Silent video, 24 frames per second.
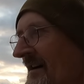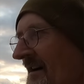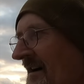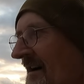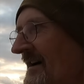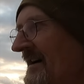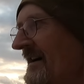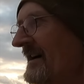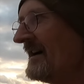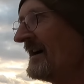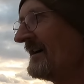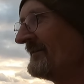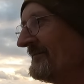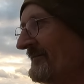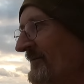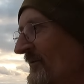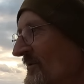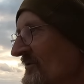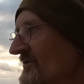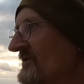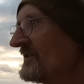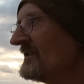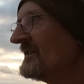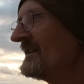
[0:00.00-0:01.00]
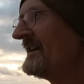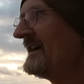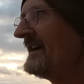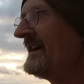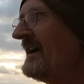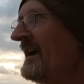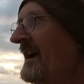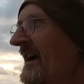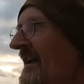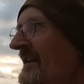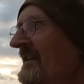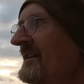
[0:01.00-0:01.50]

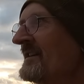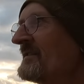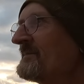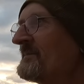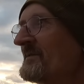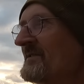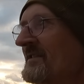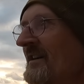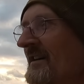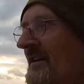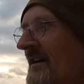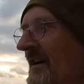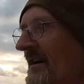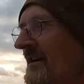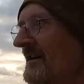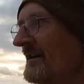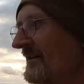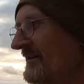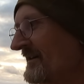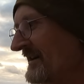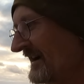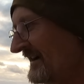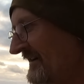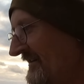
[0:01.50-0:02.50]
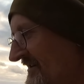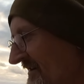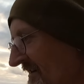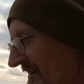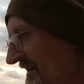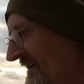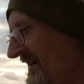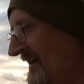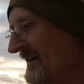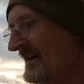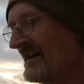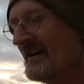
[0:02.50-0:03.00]
Unfortunately, in this particular
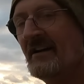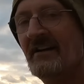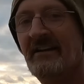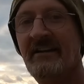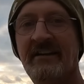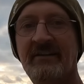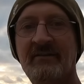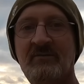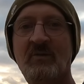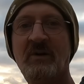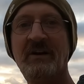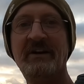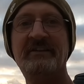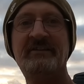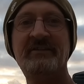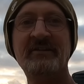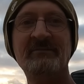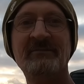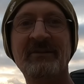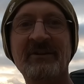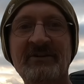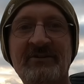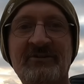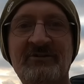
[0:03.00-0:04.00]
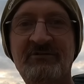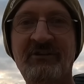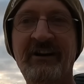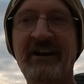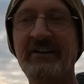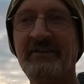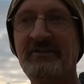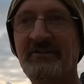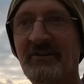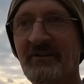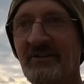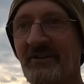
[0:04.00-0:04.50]
location, there's way too much
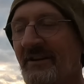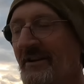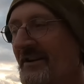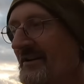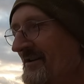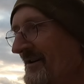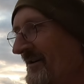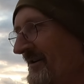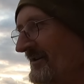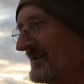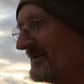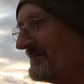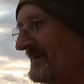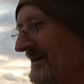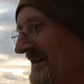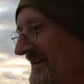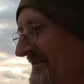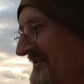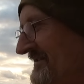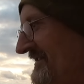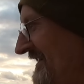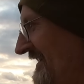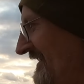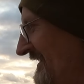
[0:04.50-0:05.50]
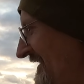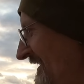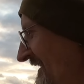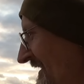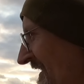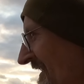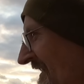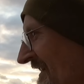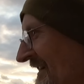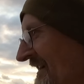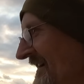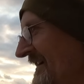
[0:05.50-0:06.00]
trash on the beach here.
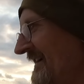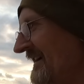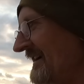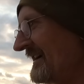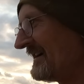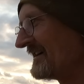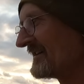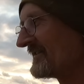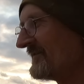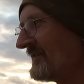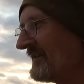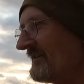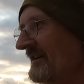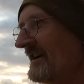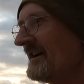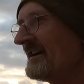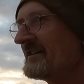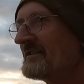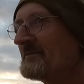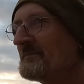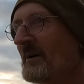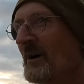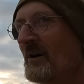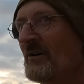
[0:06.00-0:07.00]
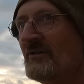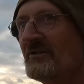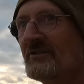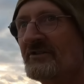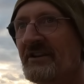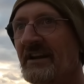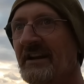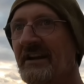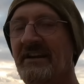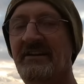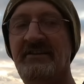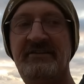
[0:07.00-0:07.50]
It's very
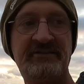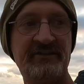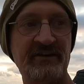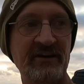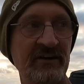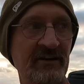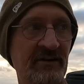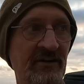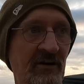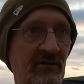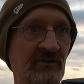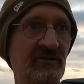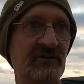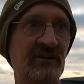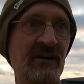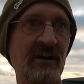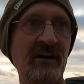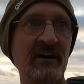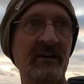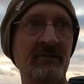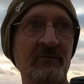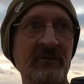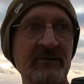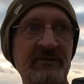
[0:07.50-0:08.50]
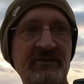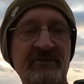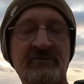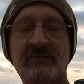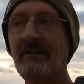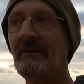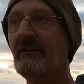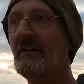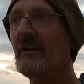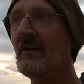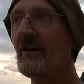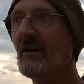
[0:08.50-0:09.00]
exposed, the eastern coastline, which is
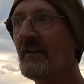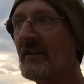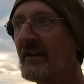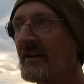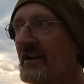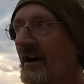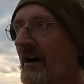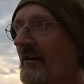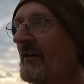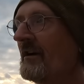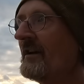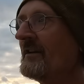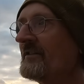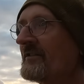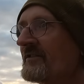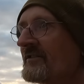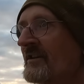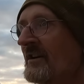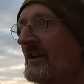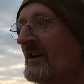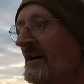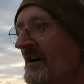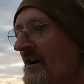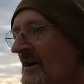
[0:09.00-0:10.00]
where a lot of the currents